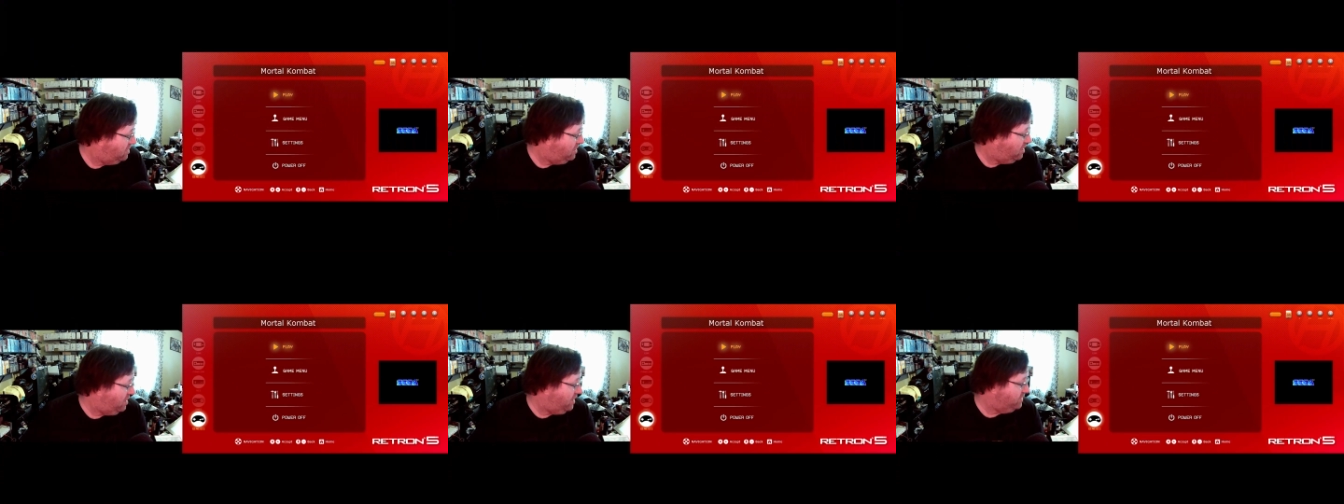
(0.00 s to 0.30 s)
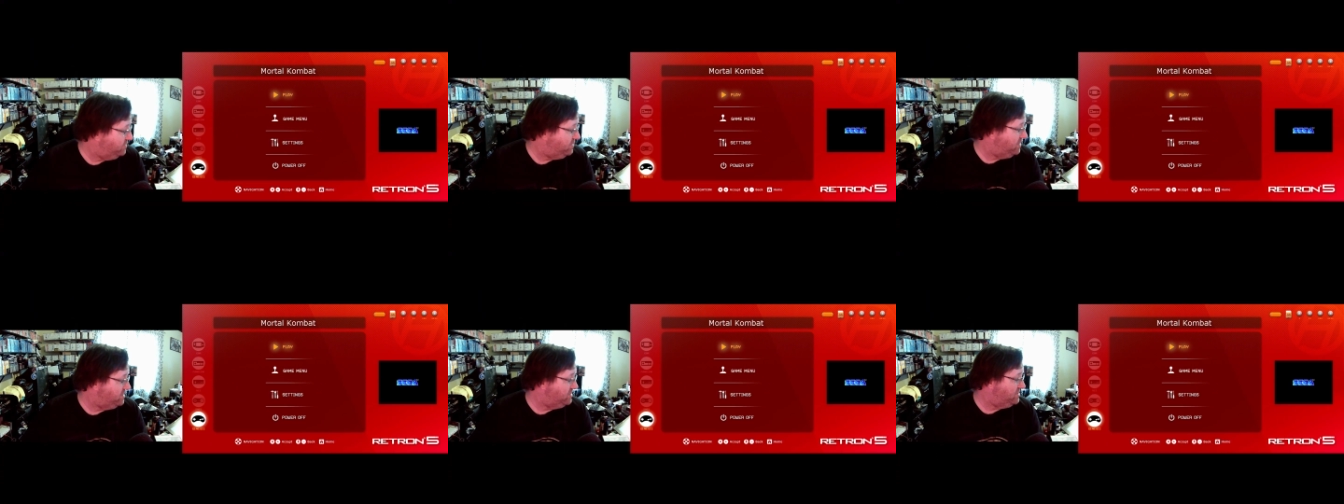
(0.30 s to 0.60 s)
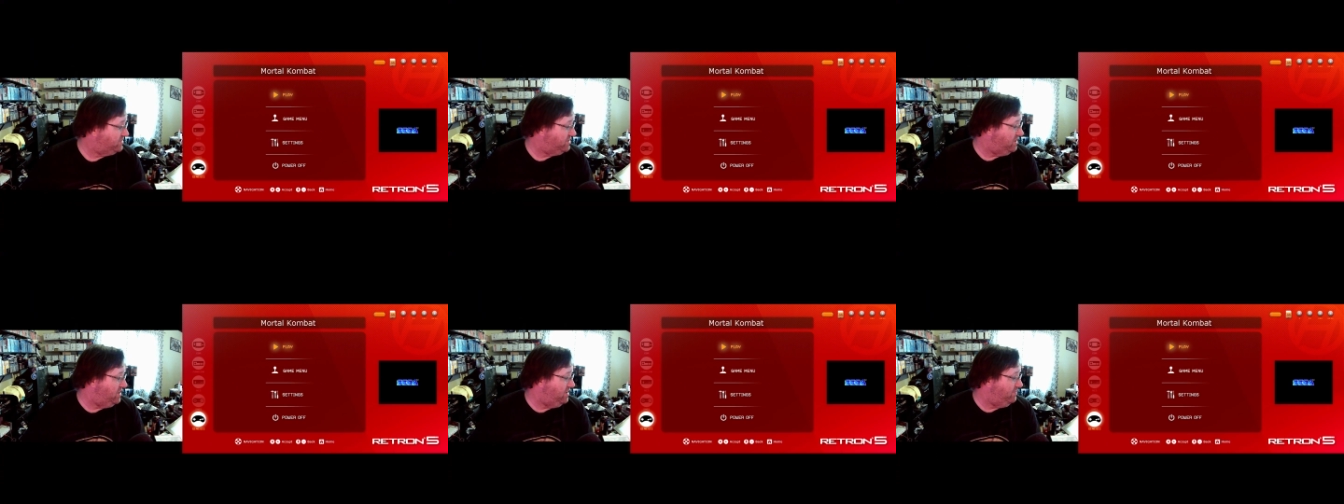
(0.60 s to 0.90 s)
All right, so as you
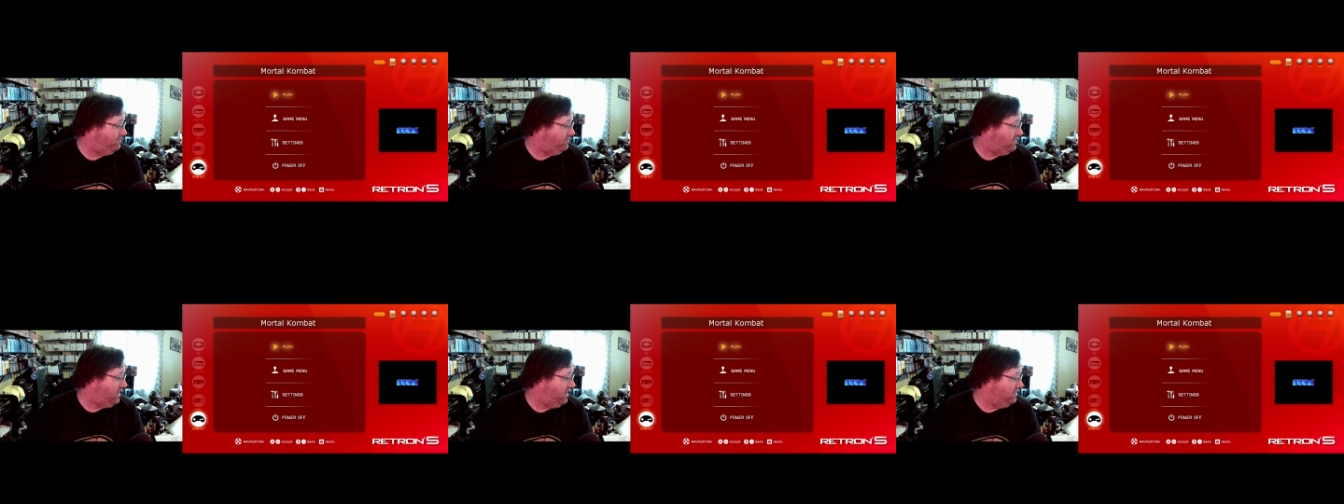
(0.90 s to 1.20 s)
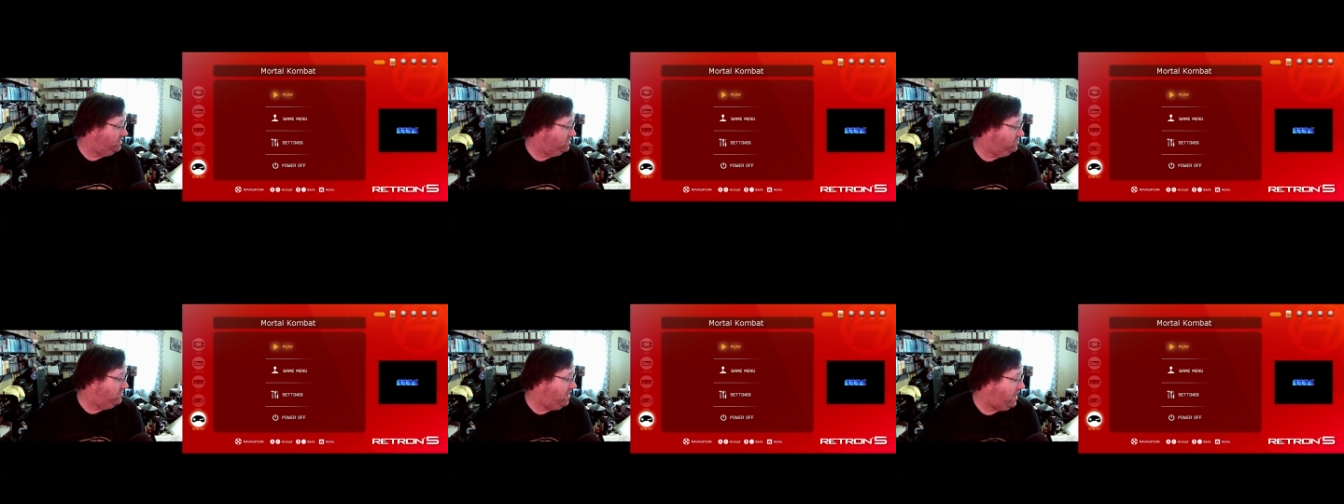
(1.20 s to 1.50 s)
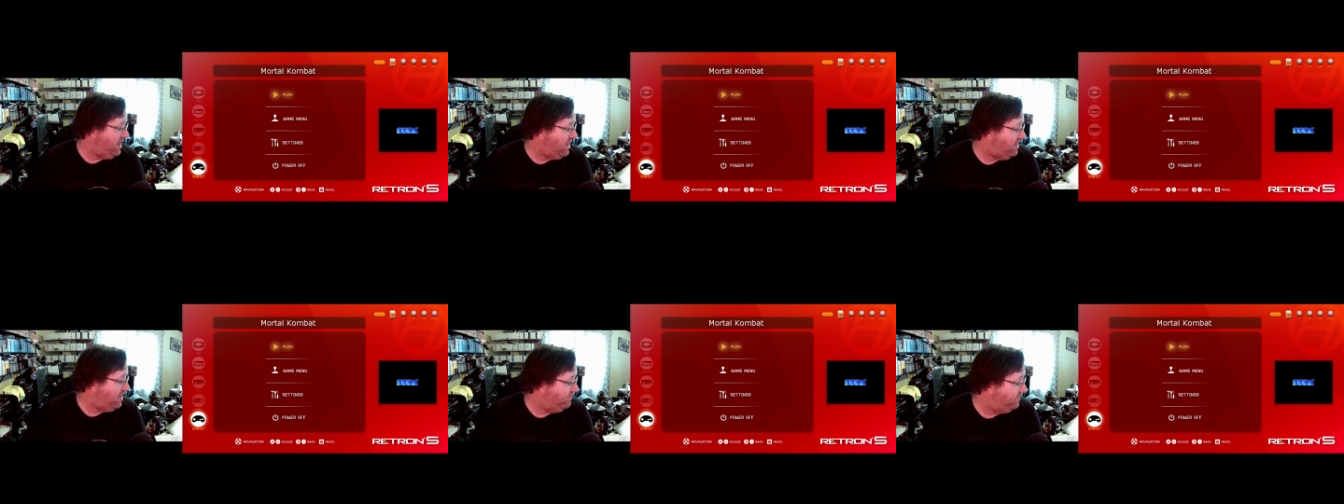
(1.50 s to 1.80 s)
can see, I do
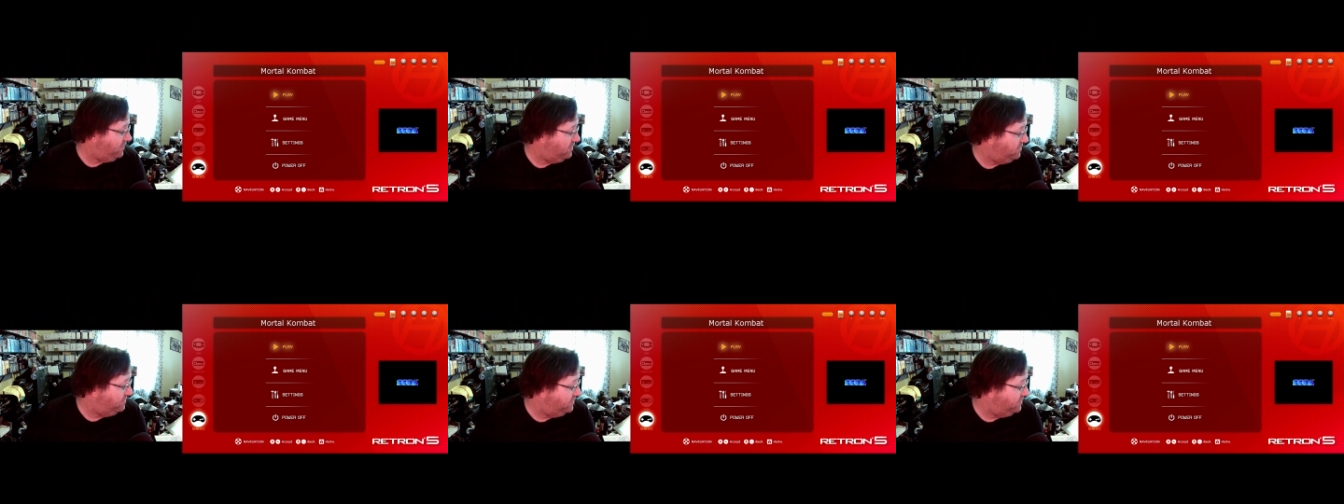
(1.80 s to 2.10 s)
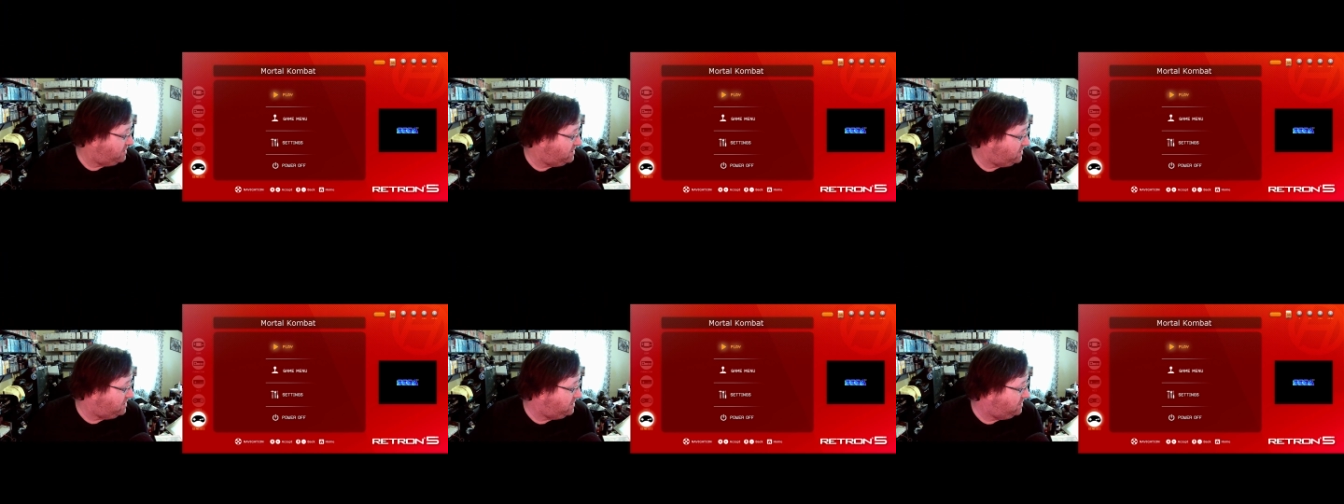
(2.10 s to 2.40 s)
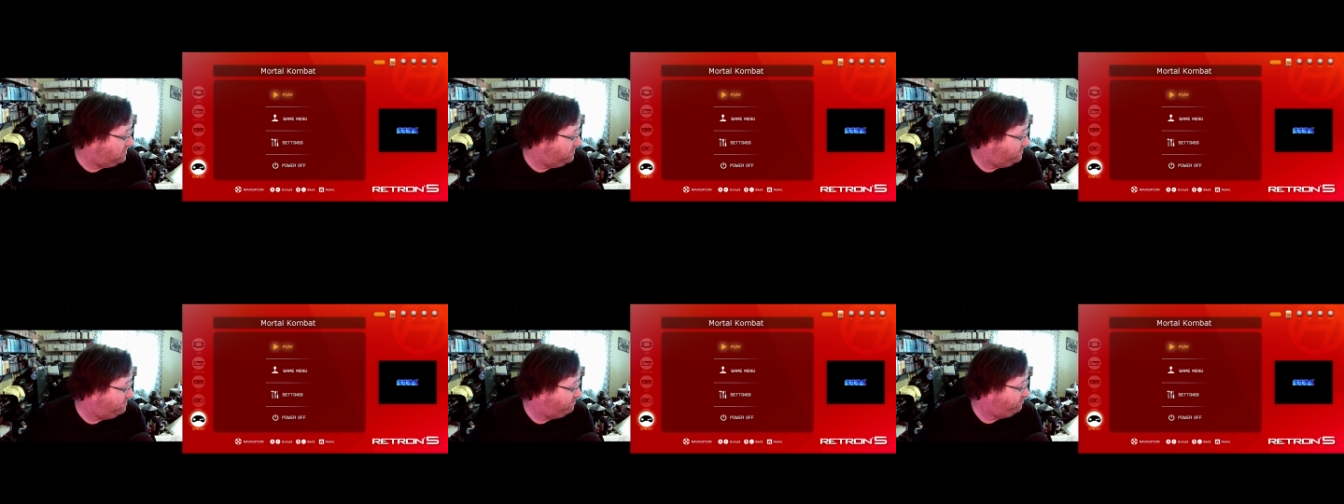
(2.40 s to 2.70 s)
have
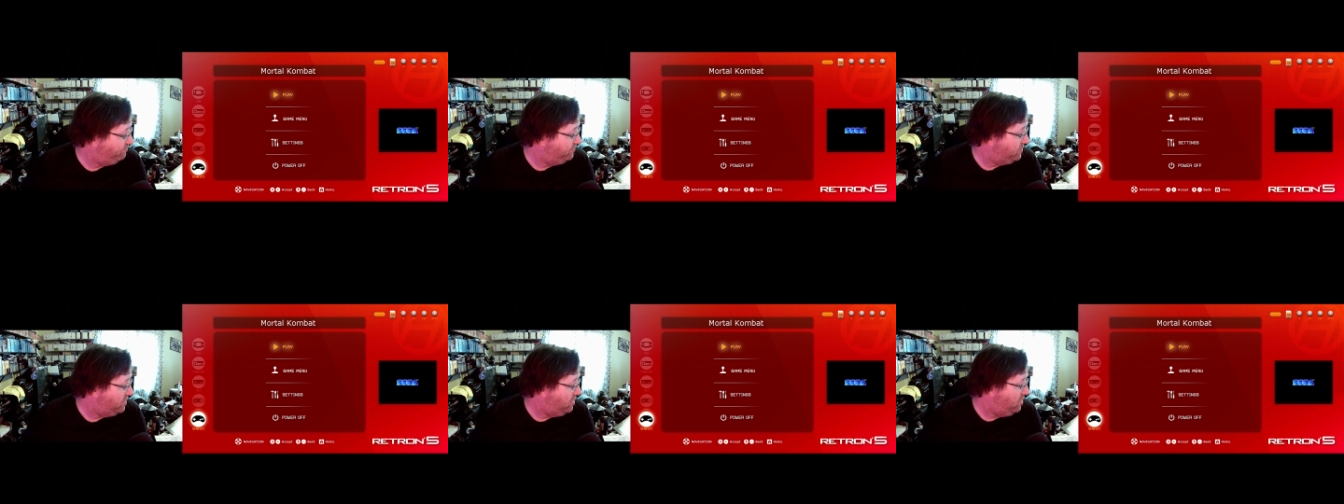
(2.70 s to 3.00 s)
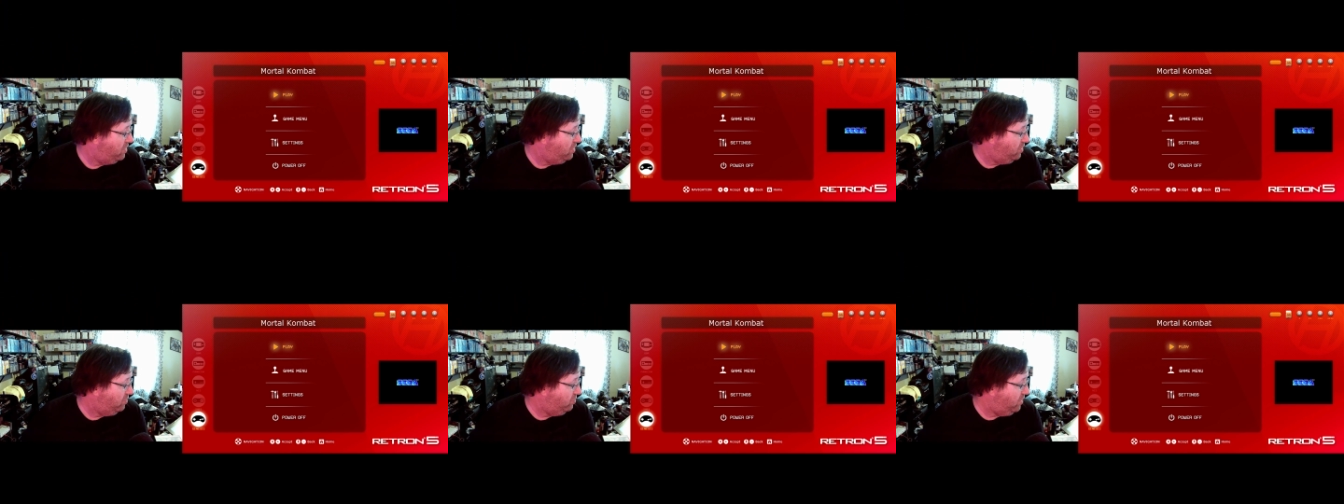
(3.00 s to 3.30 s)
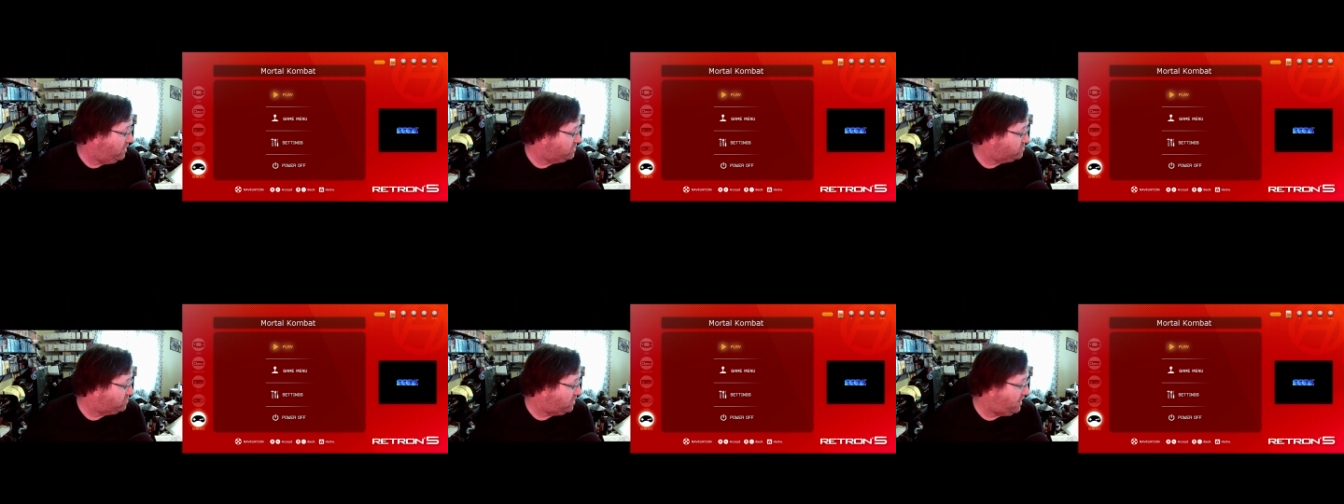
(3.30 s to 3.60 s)
the
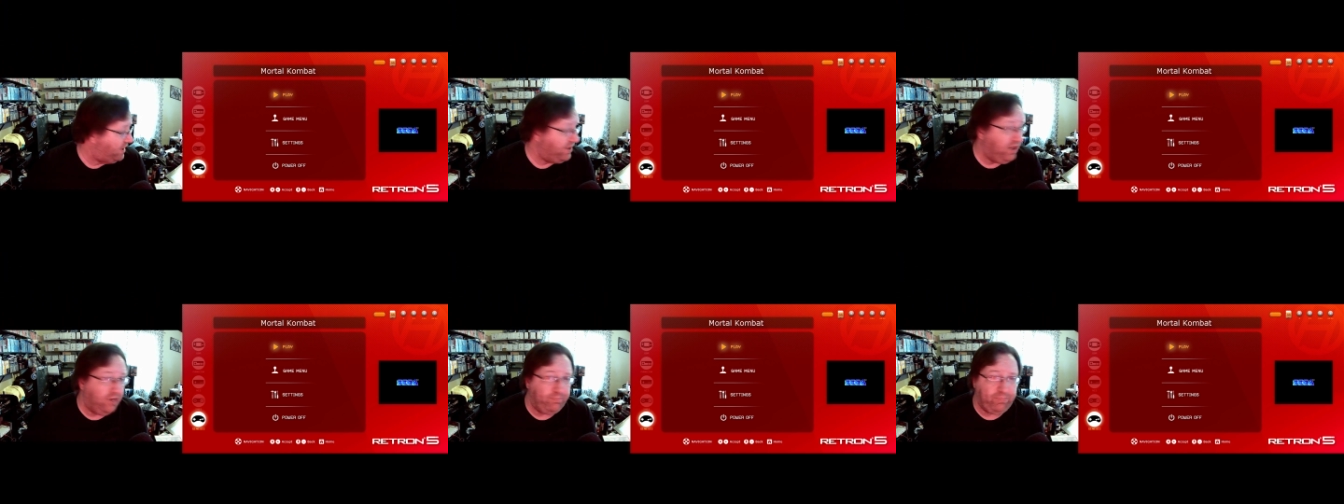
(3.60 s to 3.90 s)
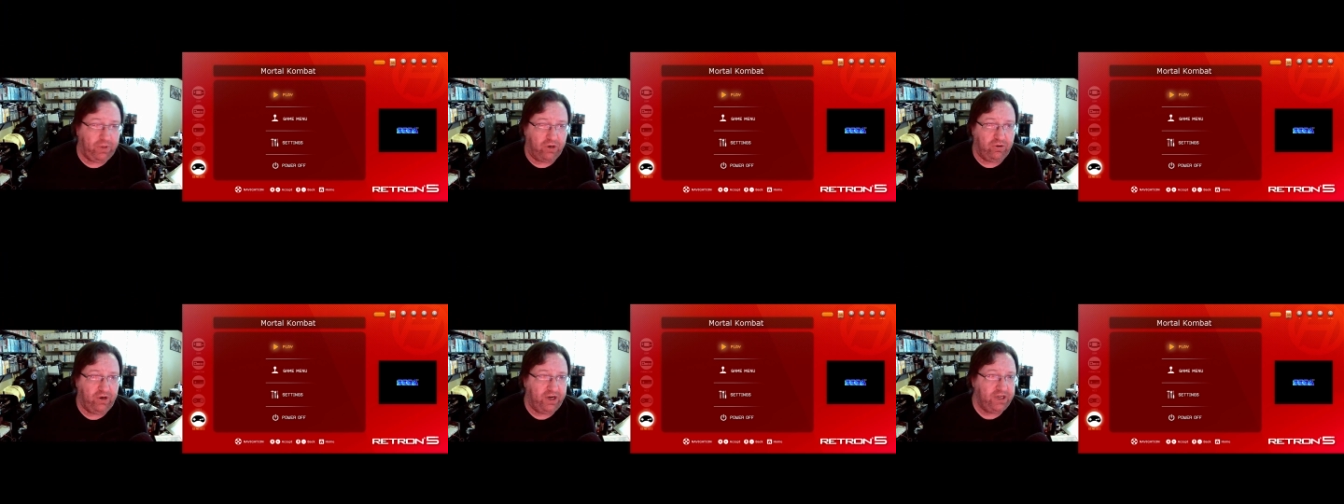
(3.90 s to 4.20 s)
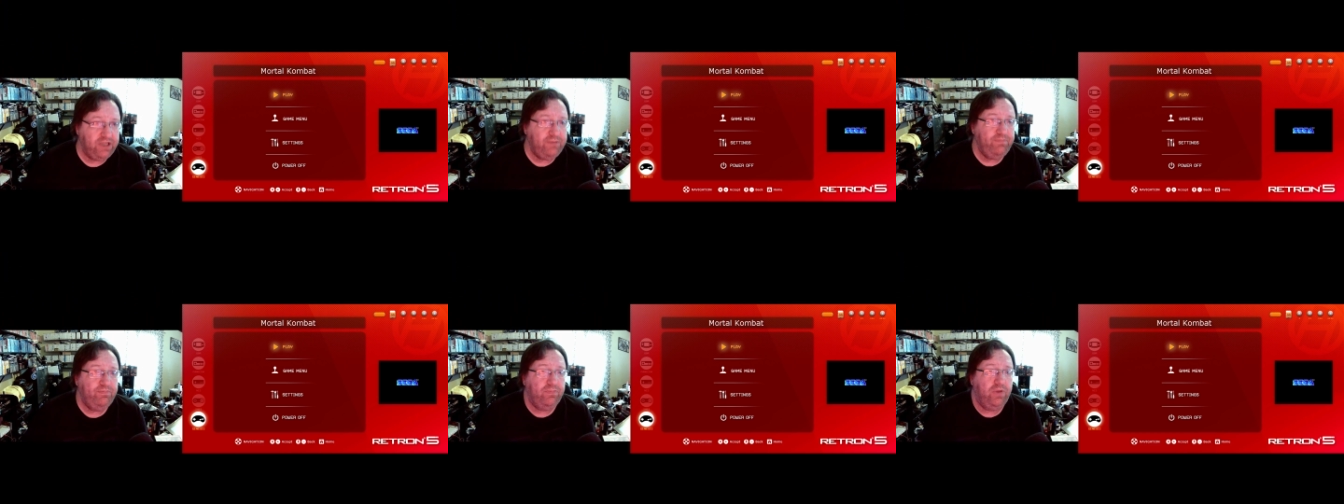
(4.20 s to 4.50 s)
Retron up
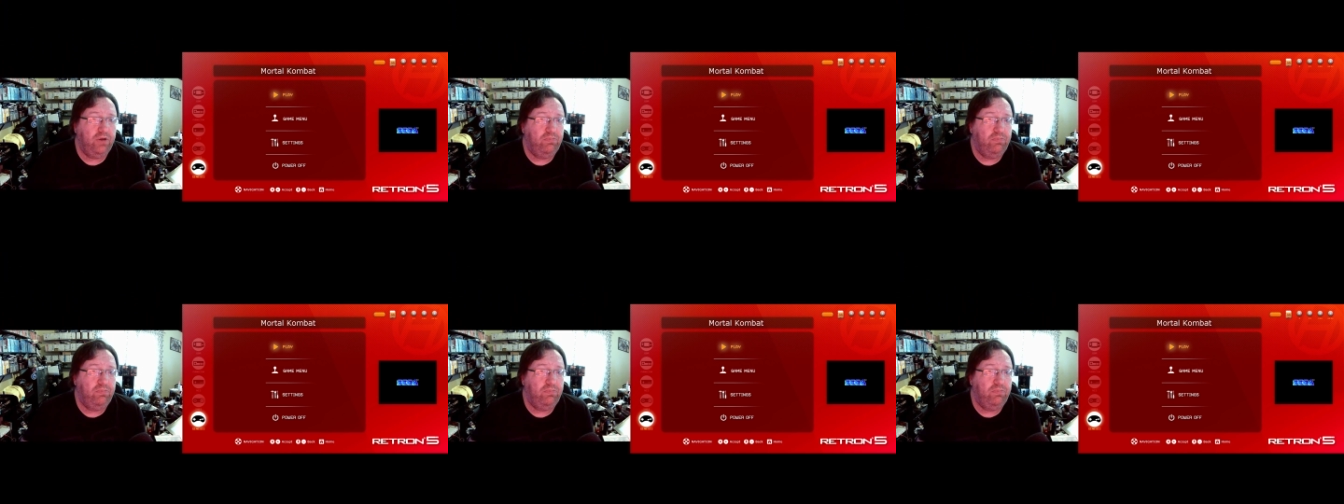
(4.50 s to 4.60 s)
already.